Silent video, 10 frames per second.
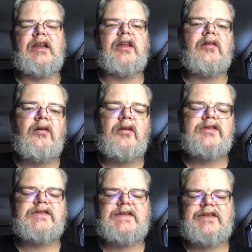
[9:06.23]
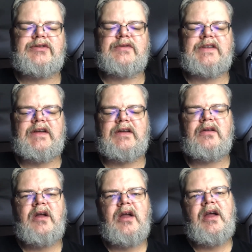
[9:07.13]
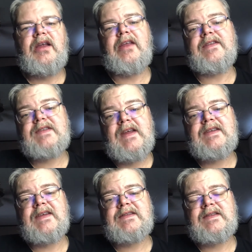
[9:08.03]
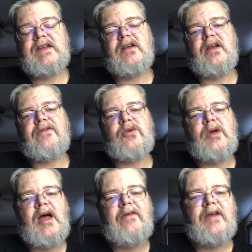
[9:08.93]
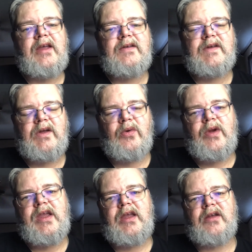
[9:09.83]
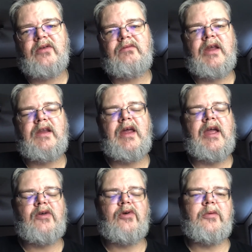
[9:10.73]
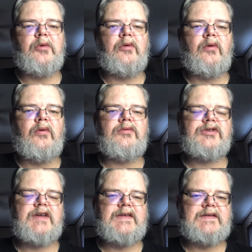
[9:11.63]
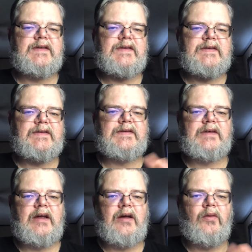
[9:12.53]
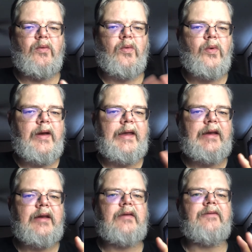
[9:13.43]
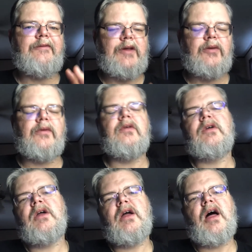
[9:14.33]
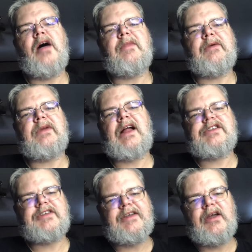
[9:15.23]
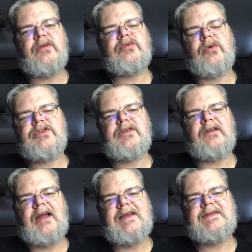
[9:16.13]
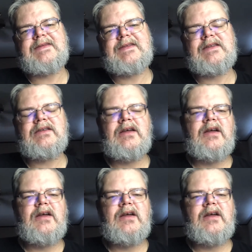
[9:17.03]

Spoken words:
Any colleges that you attended? In the state of Texas here, if you have a degree in a criminal justice oriented field, it will actually go towards your licensing.